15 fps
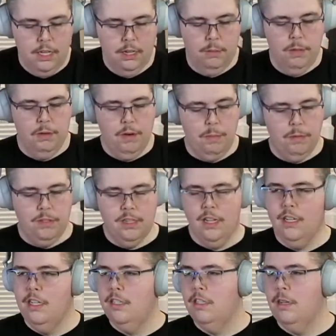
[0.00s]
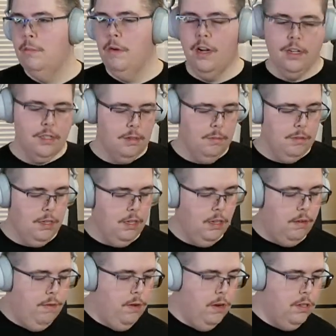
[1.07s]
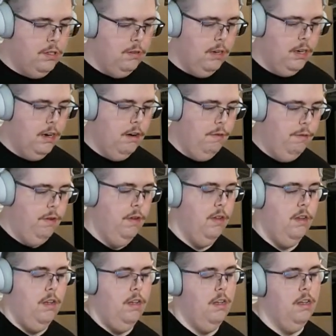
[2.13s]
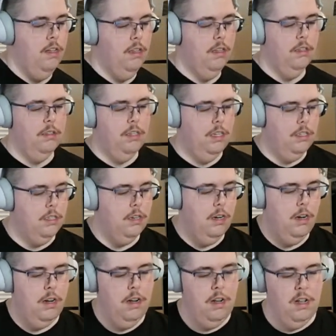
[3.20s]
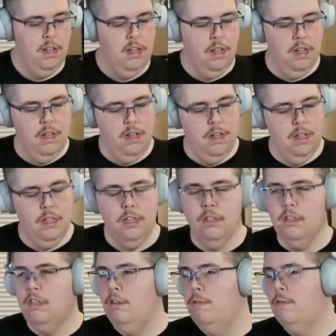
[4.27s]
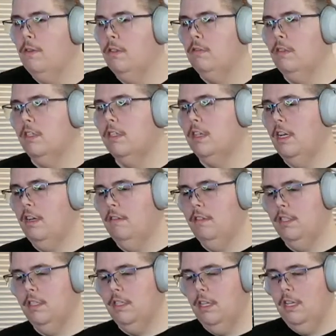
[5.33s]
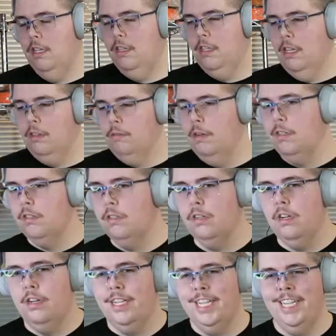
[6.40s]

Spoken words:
he'll be representing something awesome to look forward to at our little teaser. Well, Hue Forge for the side of his Death Racer.